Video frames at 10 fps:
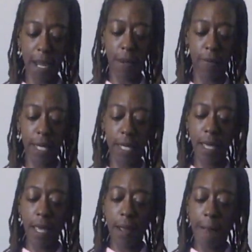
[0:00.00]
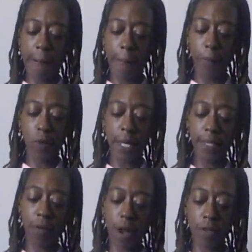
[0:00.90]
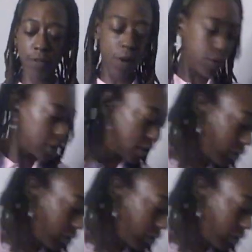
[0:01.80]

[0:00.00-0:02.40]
All right. Um, you're at the crossroads, so